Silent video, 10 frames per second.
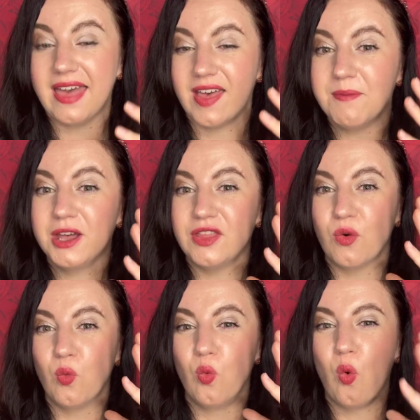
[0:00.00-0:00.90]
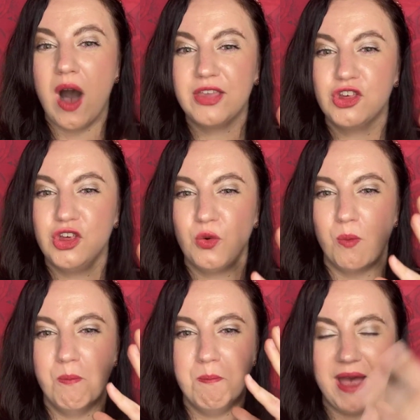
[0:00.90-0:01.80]
And I'm gonna watch
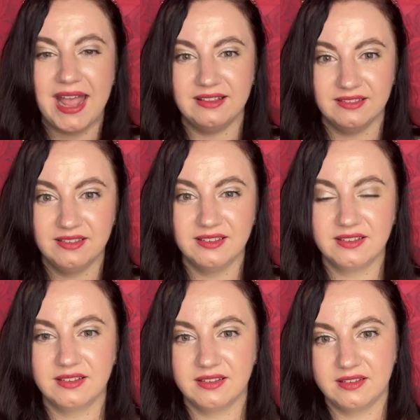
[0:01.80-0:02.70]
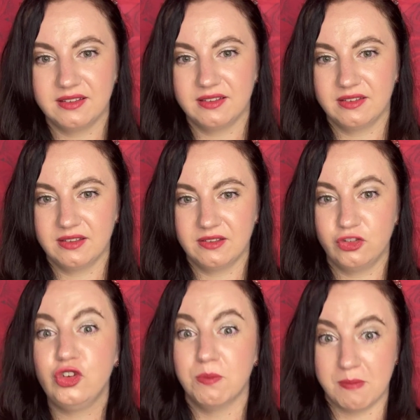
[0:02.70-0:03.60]
you bend
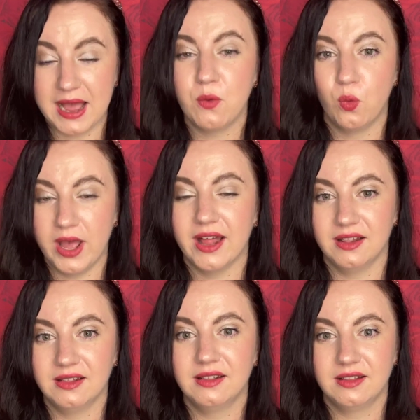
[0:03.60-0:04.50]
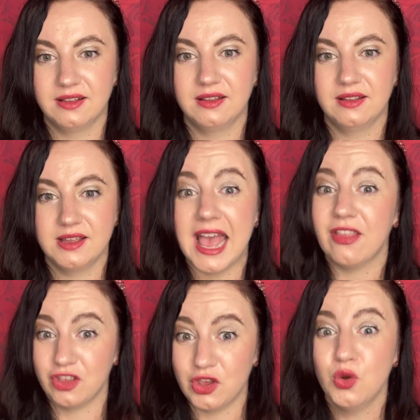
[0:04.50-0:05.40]
to my will,
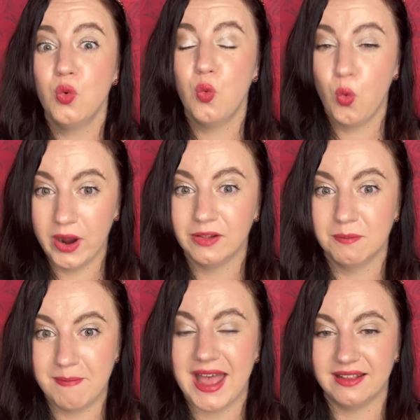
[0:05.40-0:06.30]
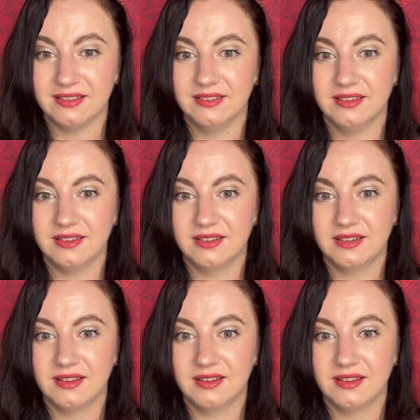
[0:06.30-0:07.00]
and you will bend.